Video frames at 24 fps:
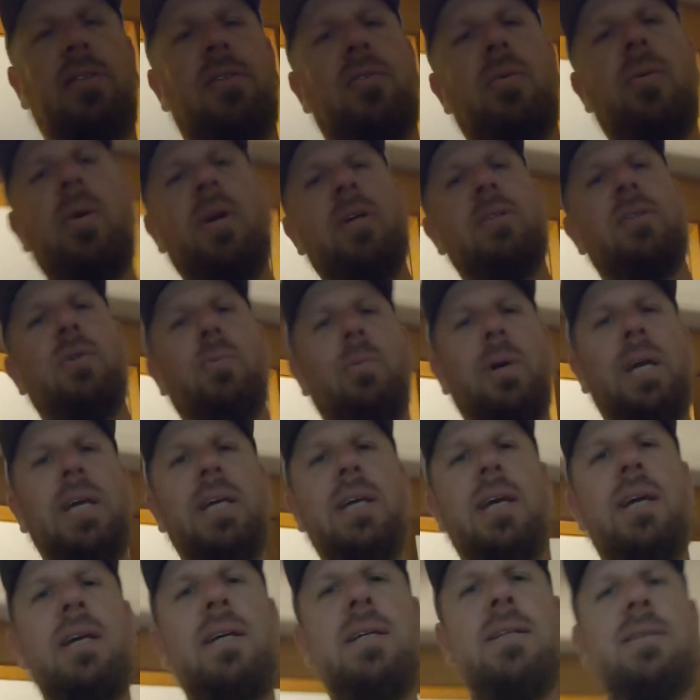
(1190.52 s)
throughout the
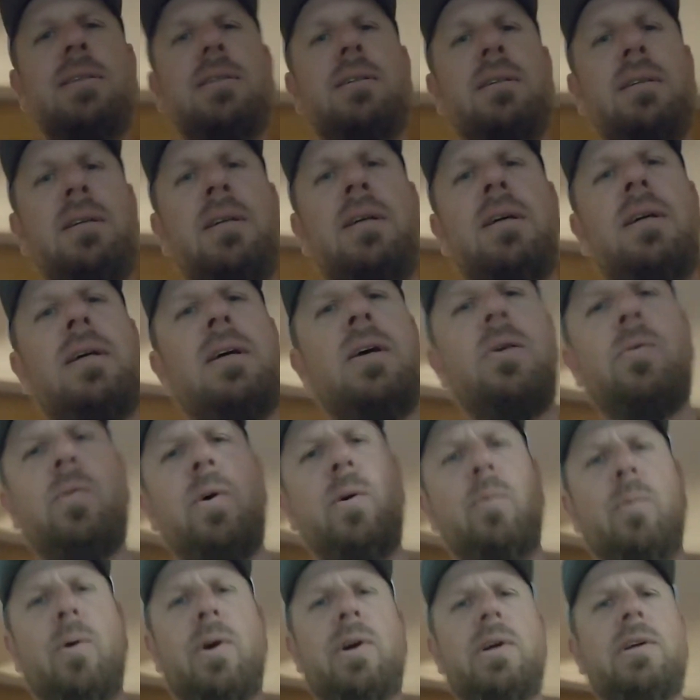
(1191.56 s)
weekend. We
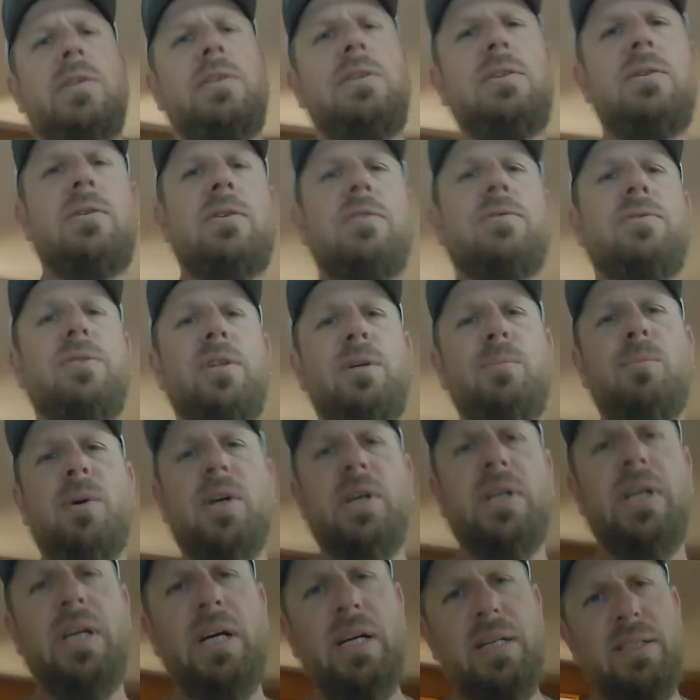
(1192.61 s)
were gonna do the flea
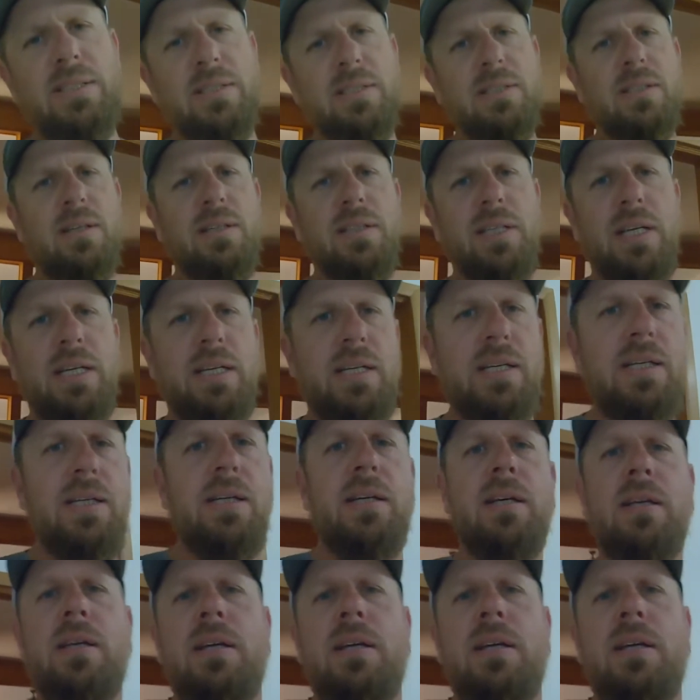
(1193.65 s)
market on Sunday,